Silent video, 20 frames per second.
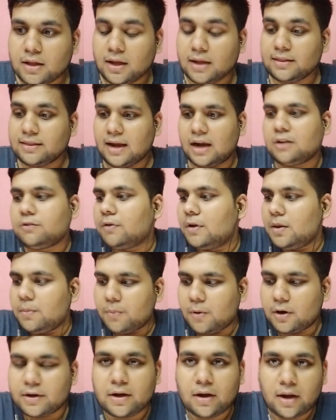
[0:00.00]
And that's very
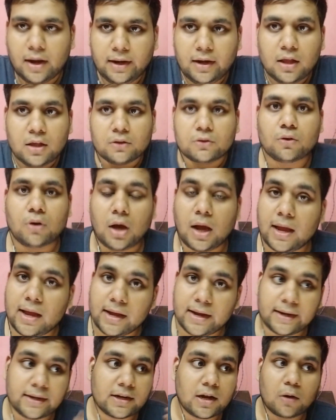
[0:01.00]
important, right? So
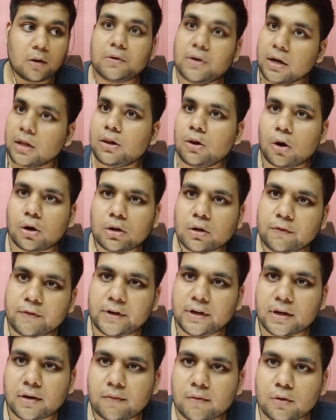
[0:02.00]
I encountered a lot of
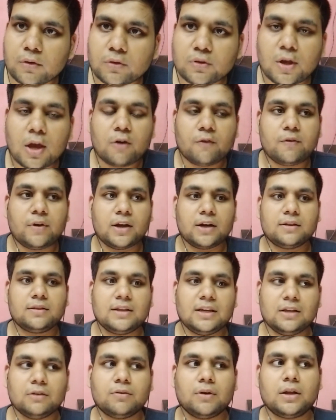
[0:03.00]
interviews where
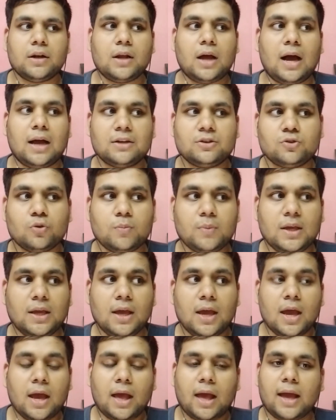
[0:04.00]
these were asked to
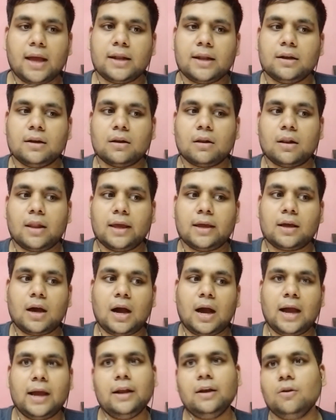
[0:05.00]
me, and like
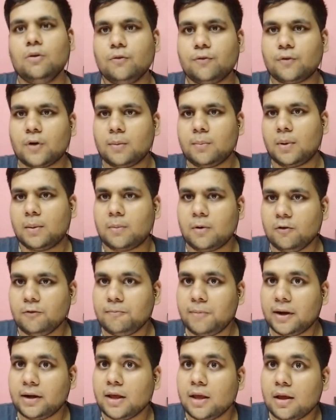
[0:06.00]
I knew from
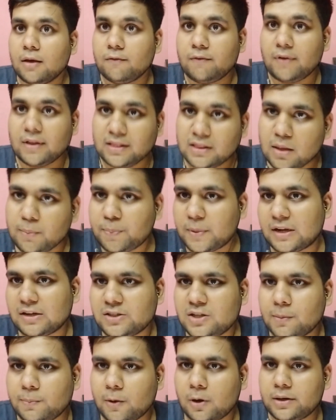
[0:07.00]
above, but when they
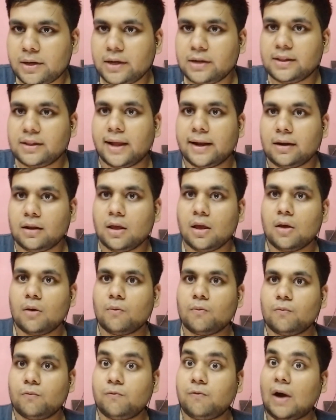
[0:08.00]
pressed upon it that
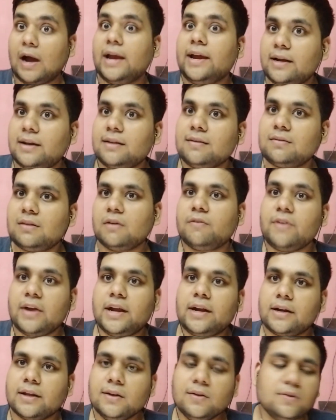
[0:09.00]
why it is the
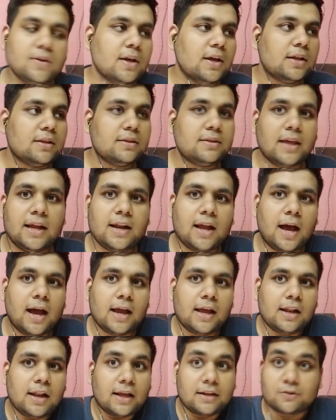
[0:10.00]
way it is, then
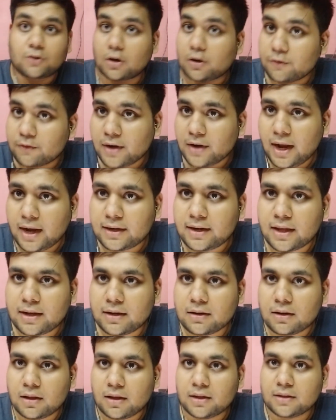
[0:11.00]
I like sort of cracked.
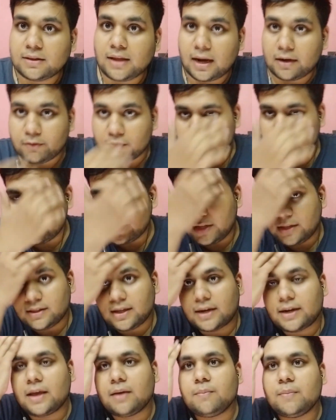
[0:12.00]
And that was the day
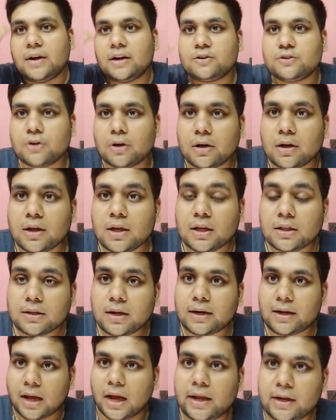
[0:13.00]
that I made sure
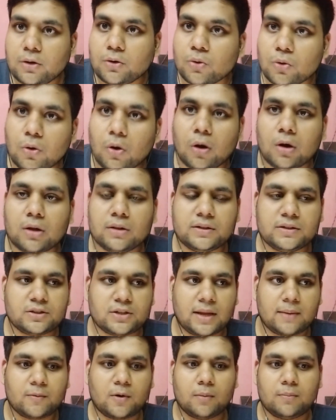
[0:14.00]
that I know all these
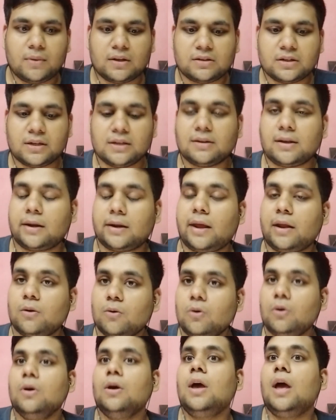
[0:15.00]
time complexities and I
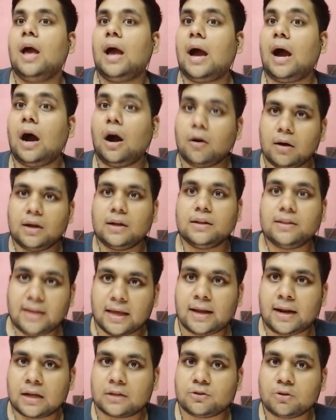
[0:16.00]
know how they
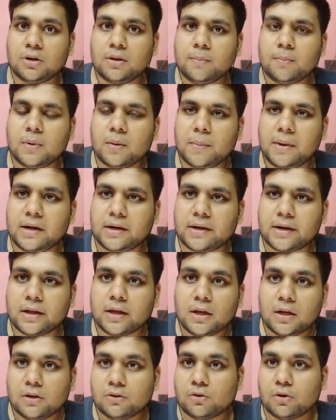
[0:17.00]
are actually implemented.
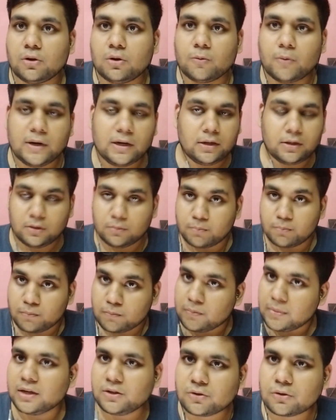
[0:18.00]
So you know what,
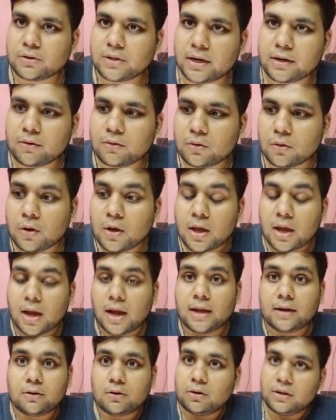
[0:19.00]
make sure that you know.
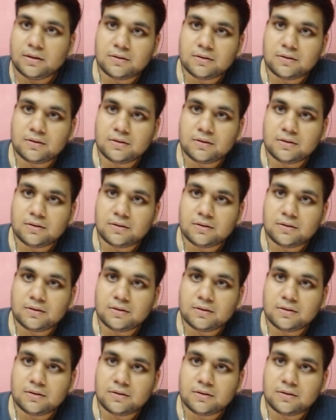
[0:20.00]
And you know,